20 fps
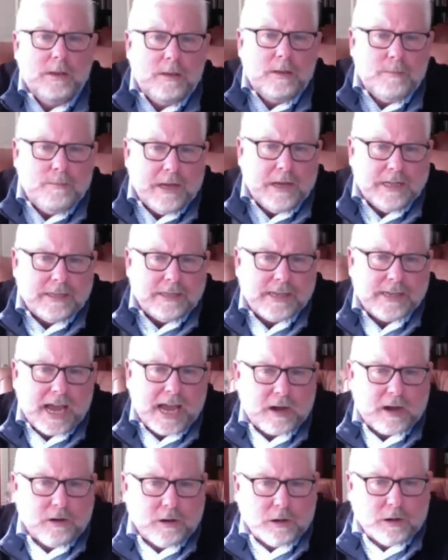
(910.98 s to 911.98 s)

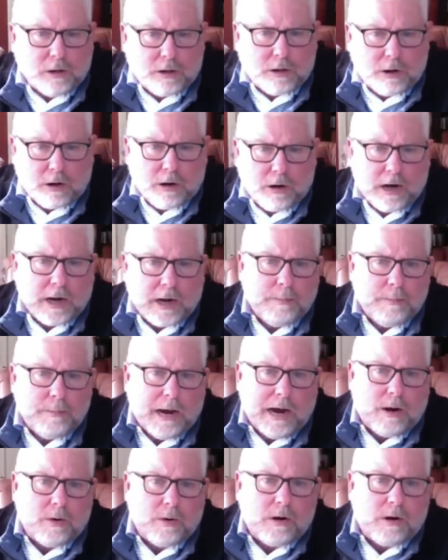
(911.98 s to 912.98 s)
mid-cycle earning
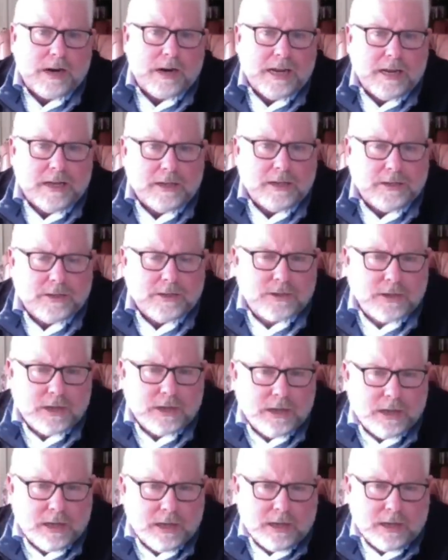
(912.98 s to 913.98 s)
power is,
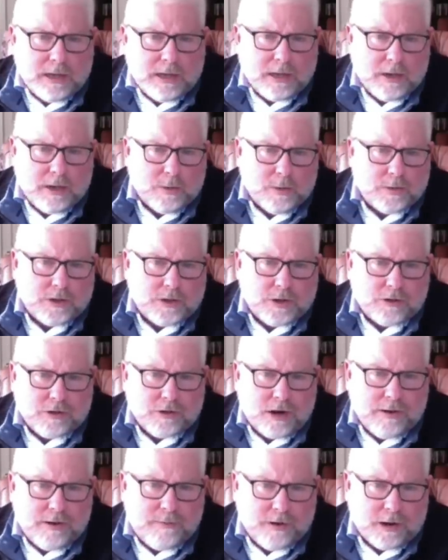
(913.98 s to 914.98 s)
you know, so you're
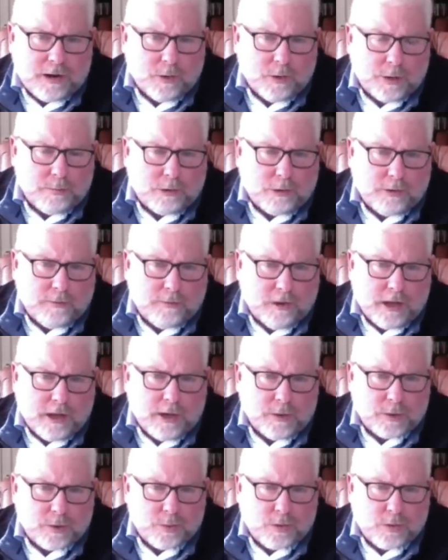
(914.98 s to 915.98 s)
trying to figure out what the
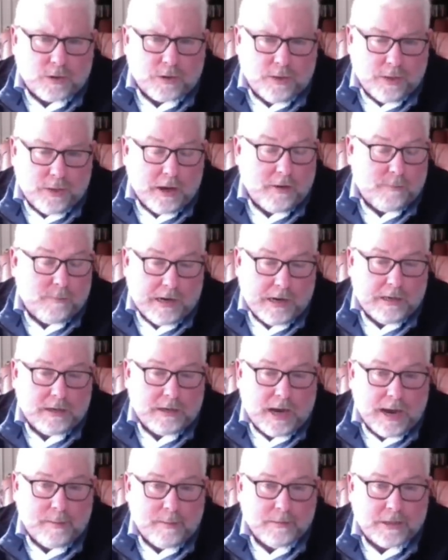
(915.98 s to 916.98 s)
portfolio is worth. And there have been
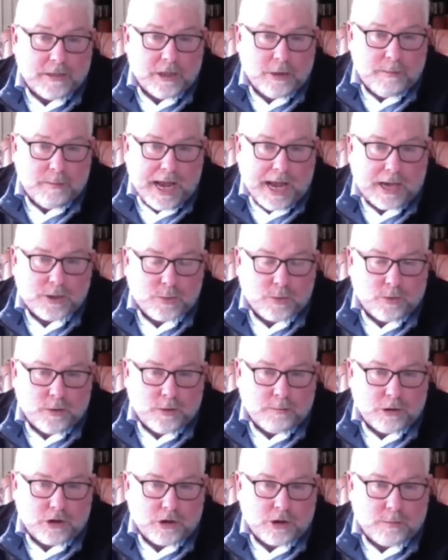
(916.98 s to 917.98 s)
times in the past where the
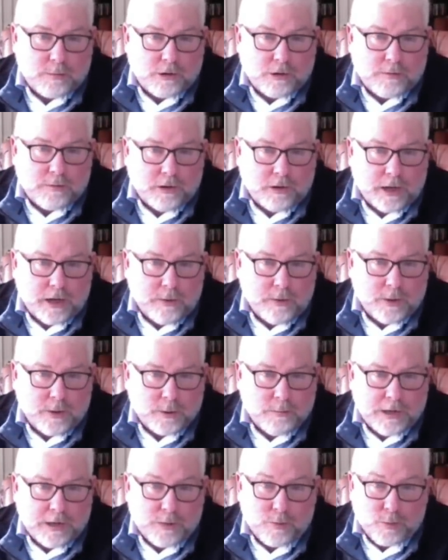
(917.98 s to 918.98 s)
Berkshire portfolio has
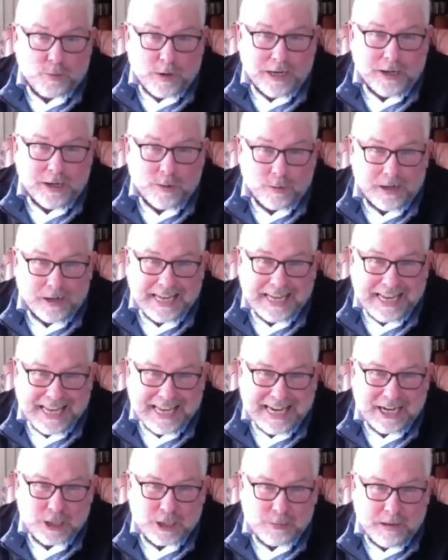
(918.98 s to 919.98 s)
been really, really
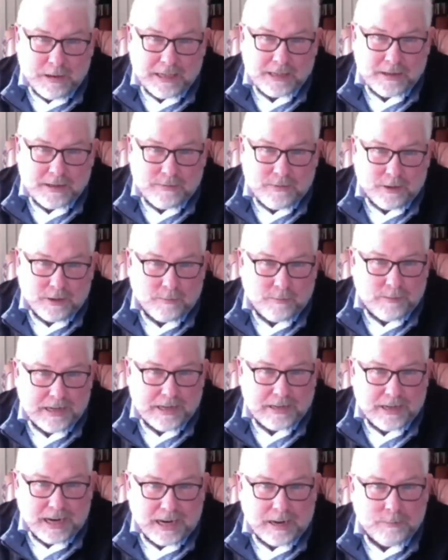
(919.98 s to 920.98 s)
inexpensive. There have
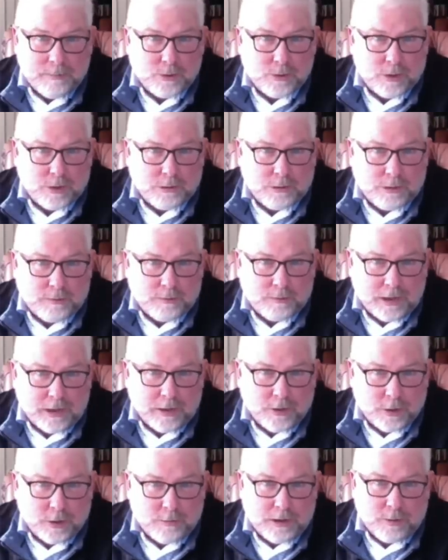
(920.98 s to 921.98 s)
been times where the
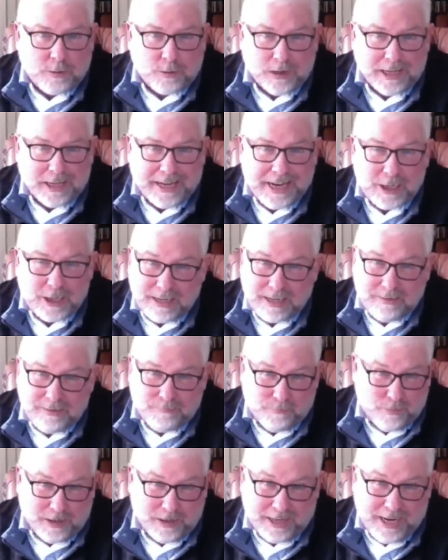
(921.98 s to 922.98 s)
portfolio has been really,
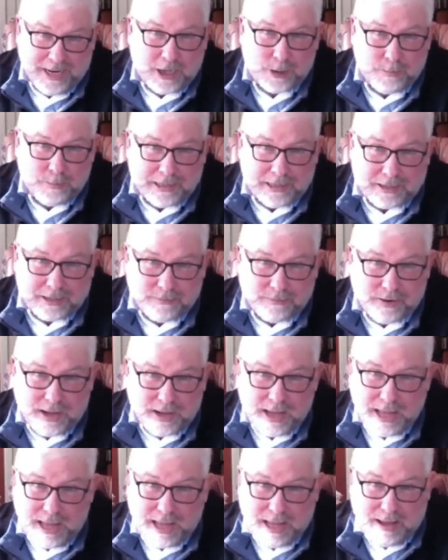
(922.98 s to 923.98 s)
really expensive.
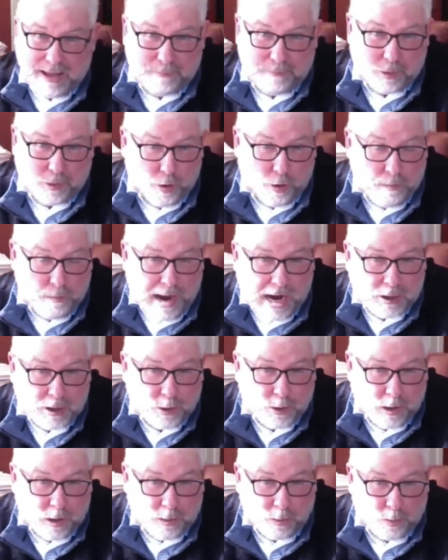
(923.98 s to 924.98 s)
Go back to
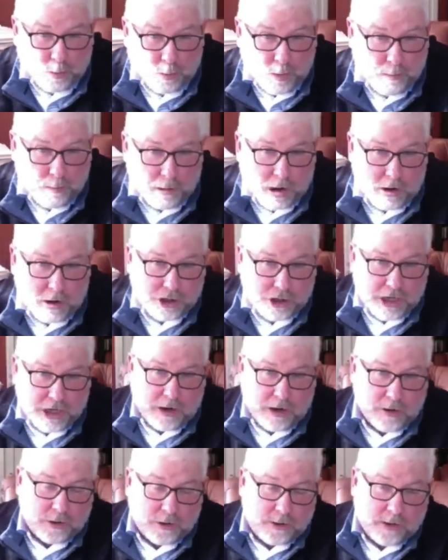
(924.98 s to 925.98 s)
when we bought our
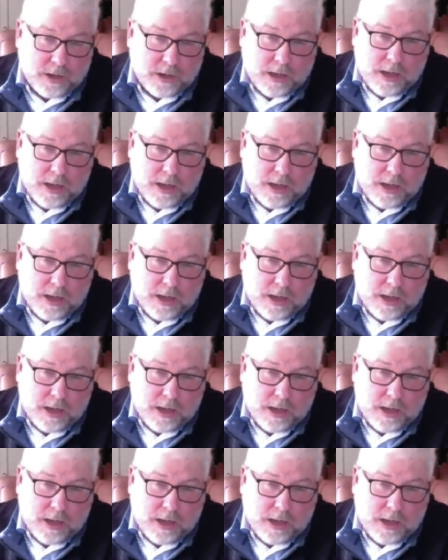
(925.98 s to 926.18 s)
shares